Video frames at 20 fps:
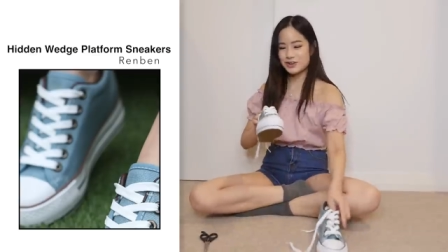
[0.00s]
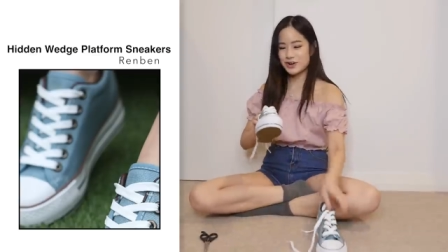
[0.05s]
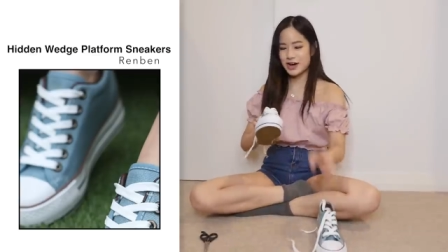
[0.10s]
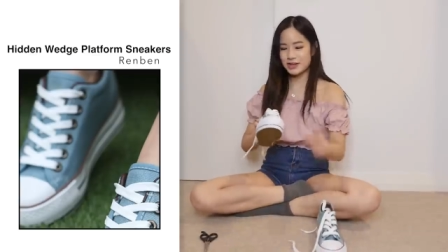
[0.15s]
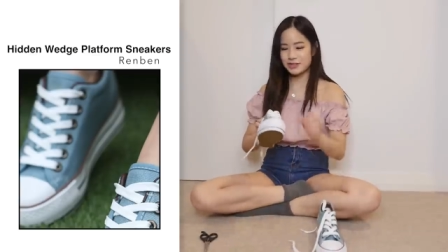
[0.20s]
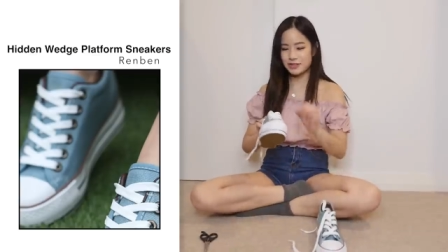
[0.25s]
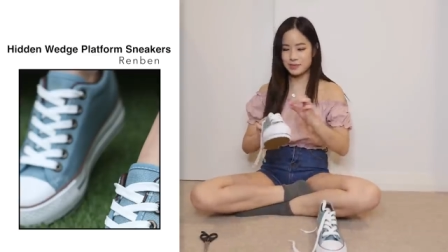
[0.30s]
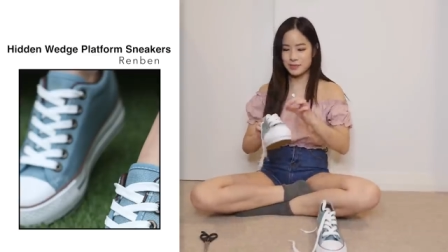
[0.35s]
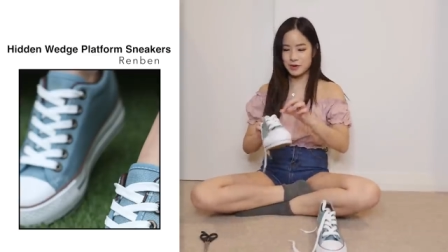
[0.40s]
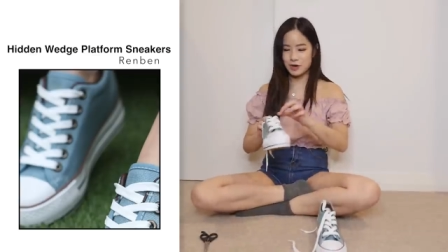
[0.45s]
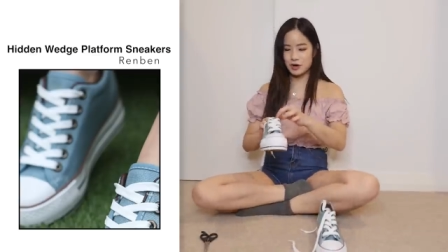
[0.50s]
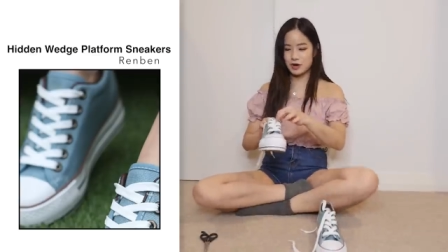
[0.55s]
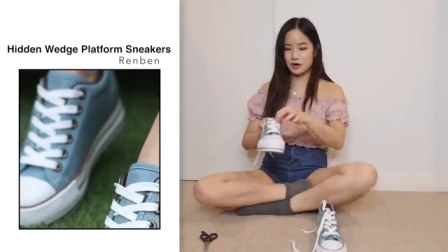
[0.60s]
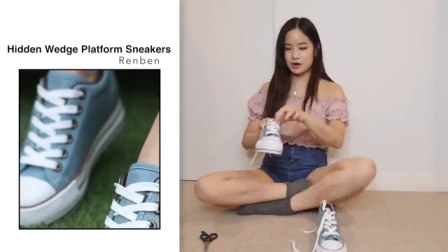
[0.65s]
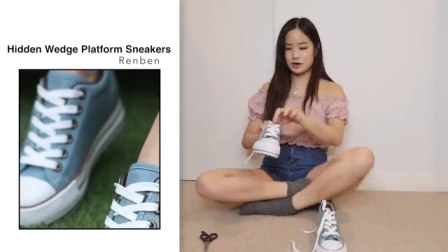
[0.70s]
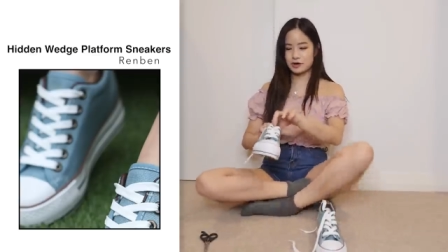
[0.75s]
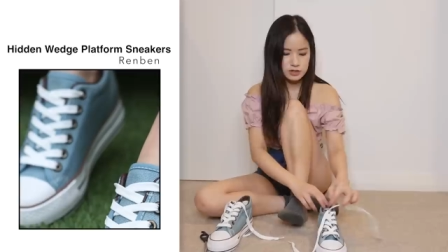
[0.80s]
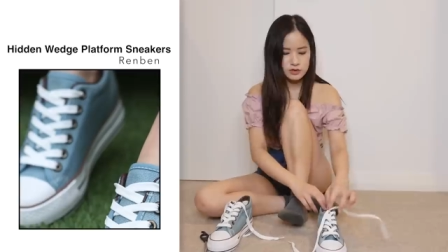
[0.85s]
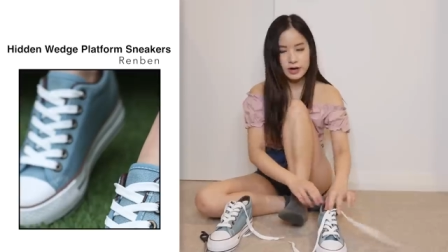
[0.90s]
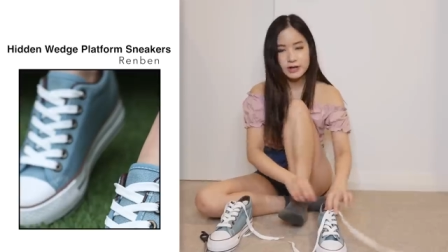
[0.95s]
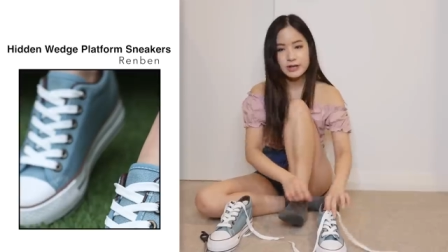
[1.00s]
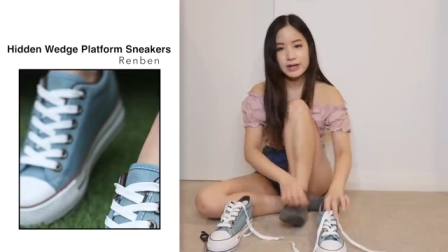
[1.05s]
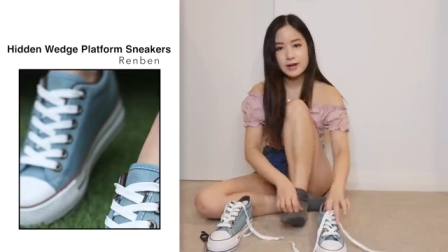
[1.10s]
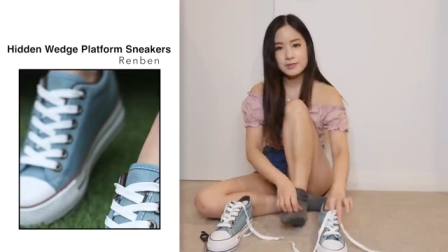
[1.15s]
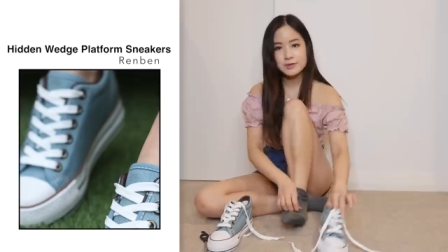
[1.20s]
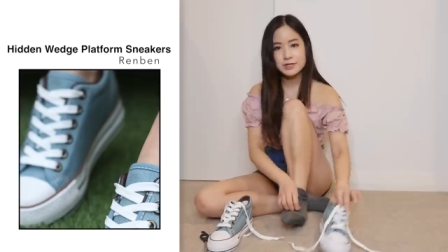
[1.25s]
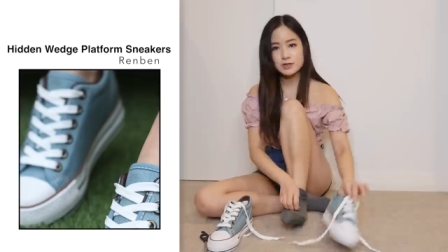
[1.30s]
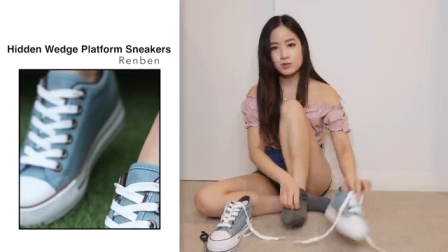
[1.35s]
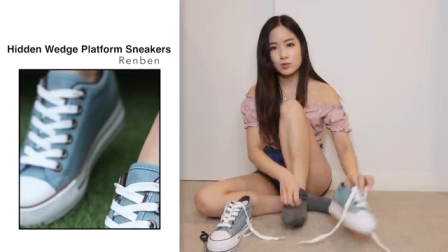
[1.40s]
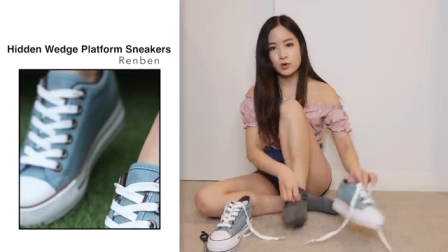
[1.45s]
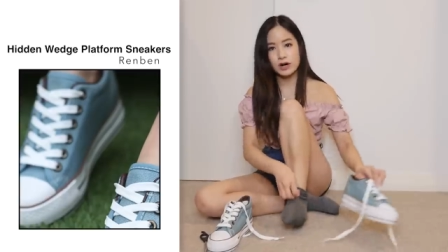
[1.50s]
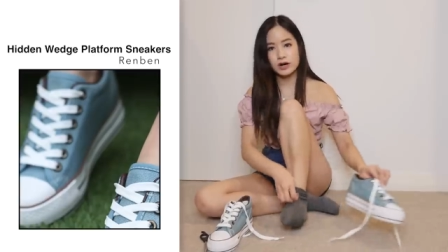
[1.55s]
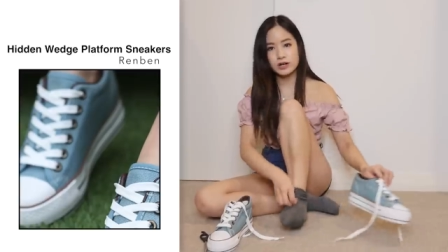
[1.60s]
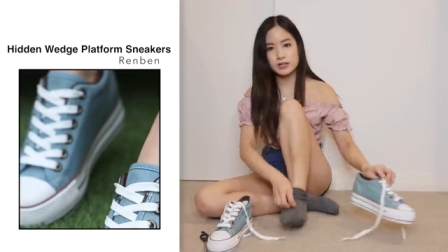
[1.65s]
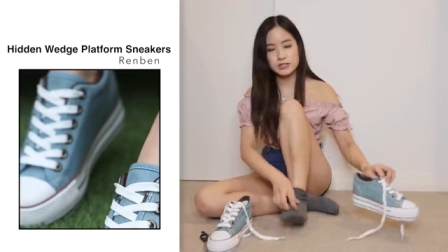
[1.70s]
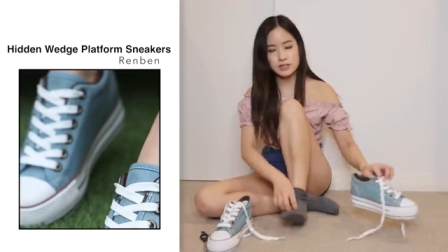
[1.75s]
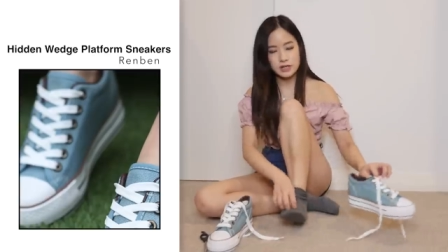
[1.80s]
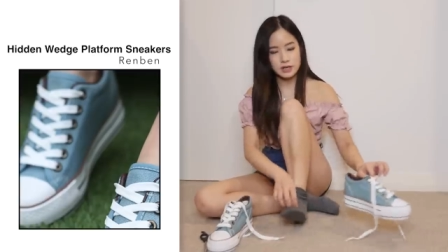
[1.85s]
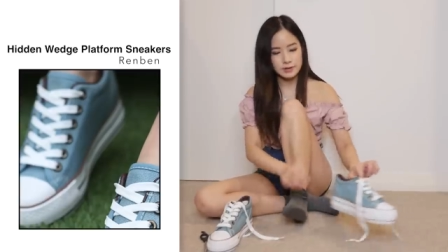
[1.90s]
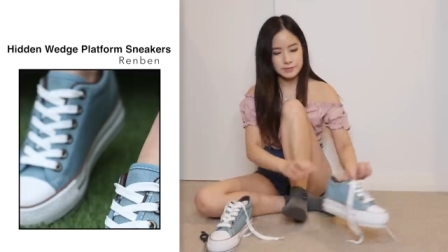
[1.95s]
try them on. So right now I'm just wearing
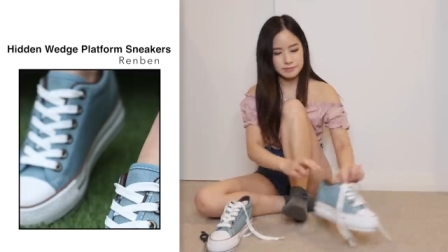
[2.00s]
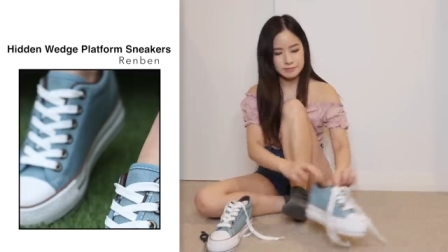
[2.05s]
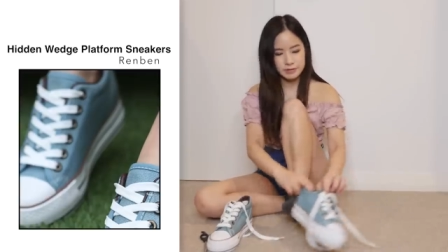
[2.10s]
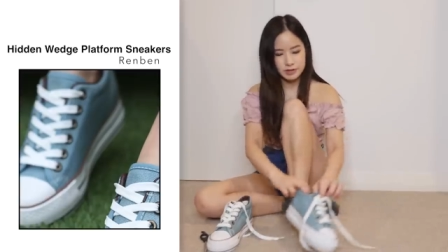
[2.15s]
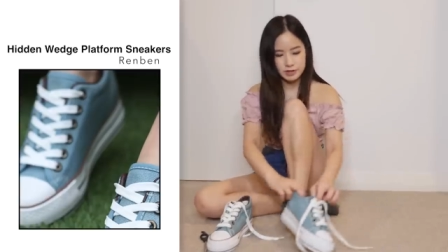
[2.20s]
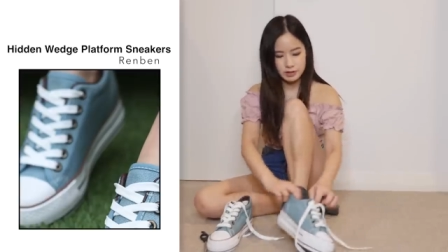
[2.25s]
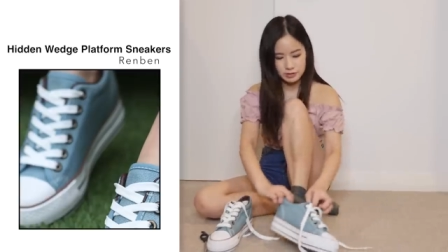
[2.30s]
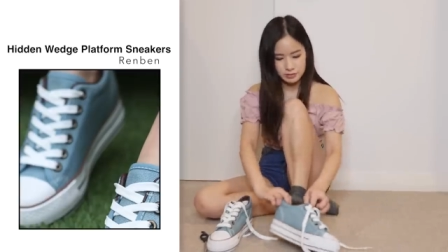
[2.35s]
some